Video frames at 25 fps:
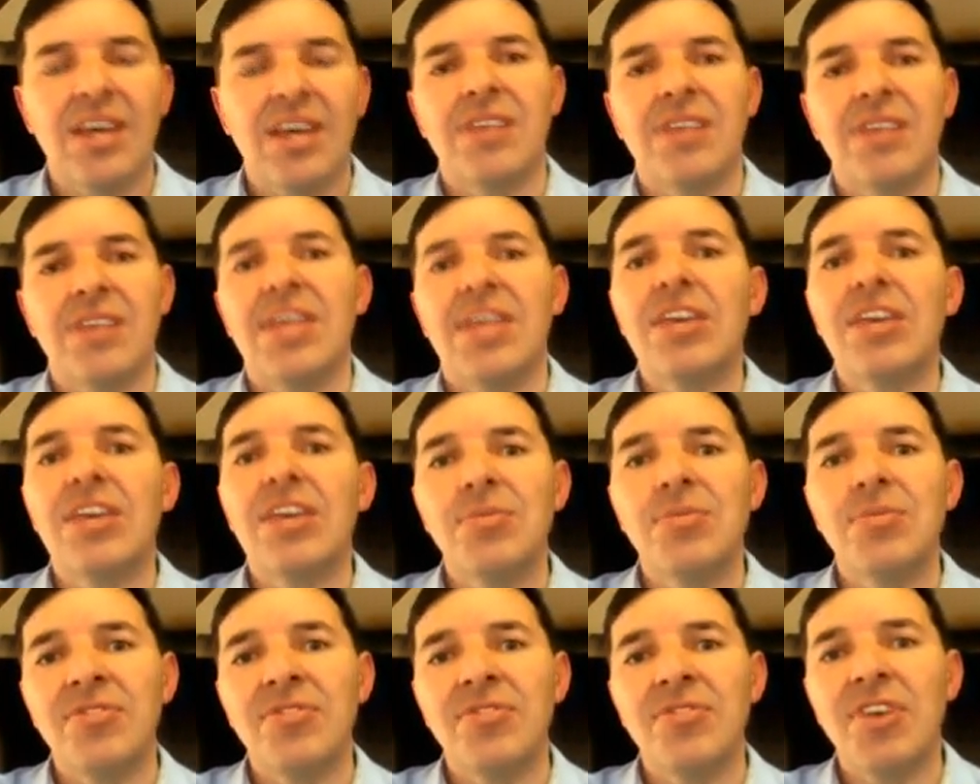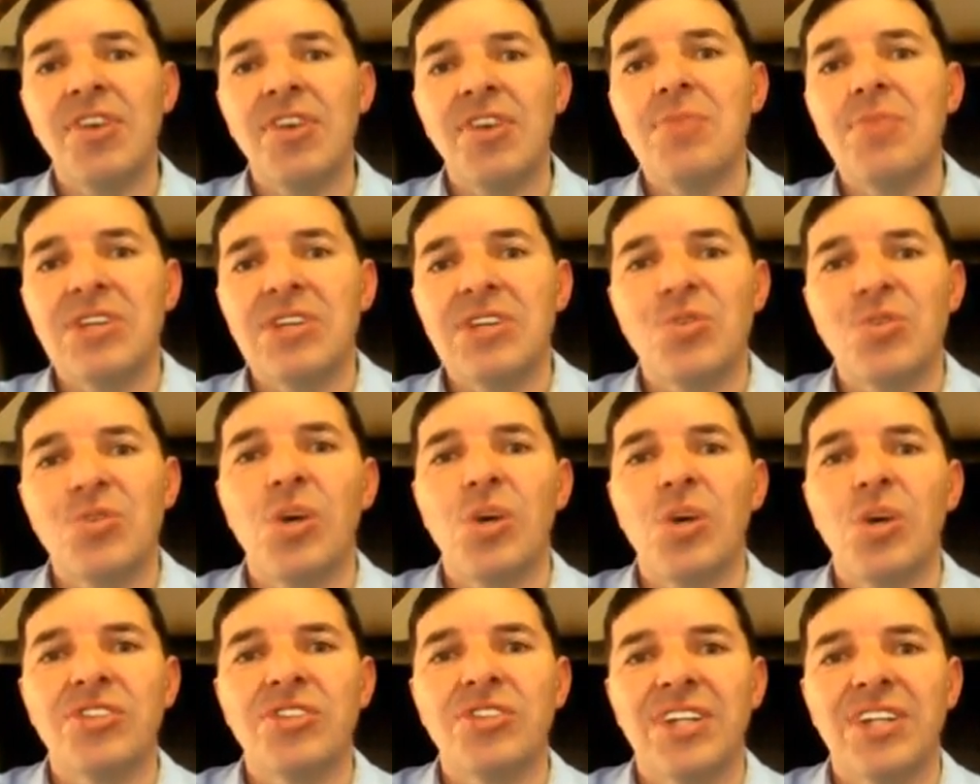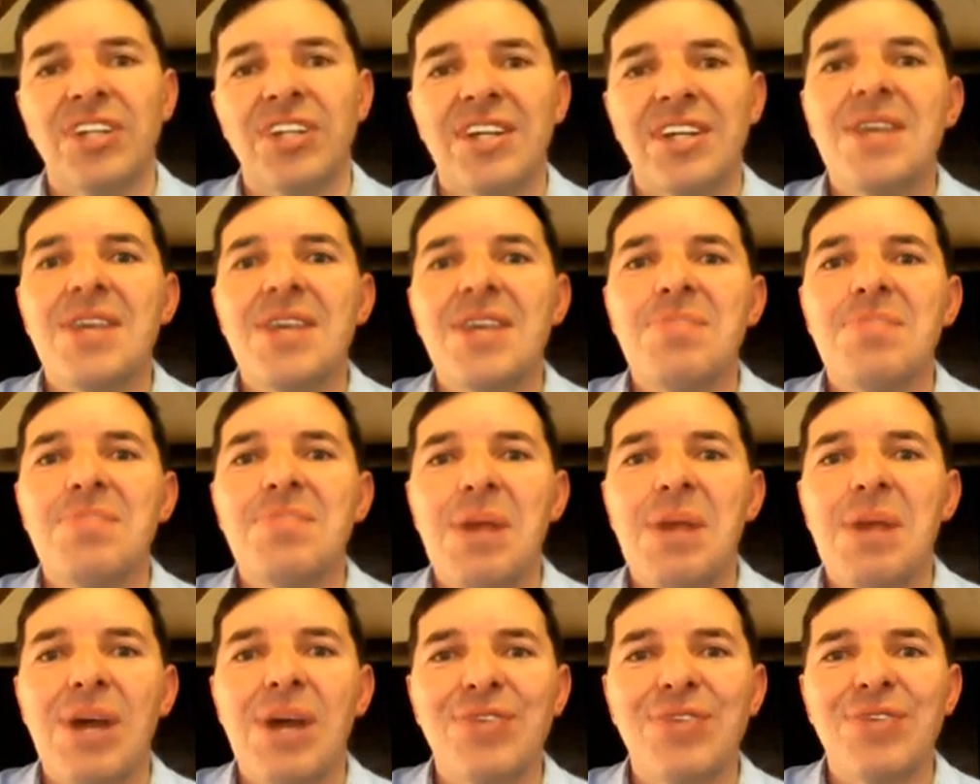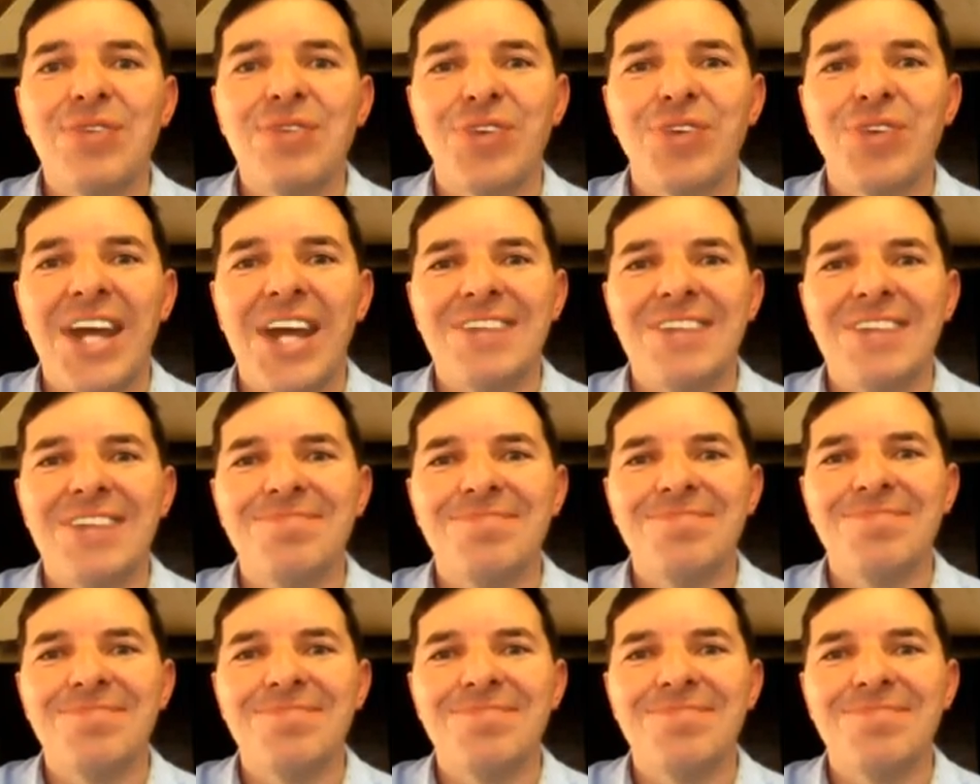Thank you very much for watching. Bye-bye for now.